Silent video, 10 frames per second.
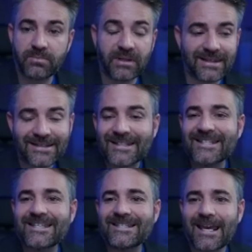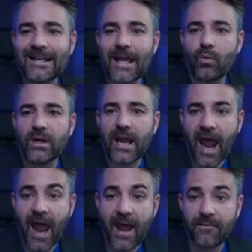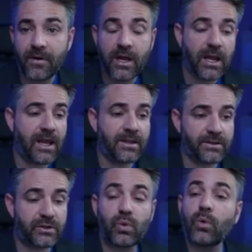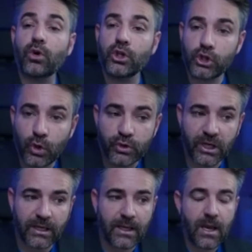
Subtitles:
but this is the data that we have, and this is what we're using.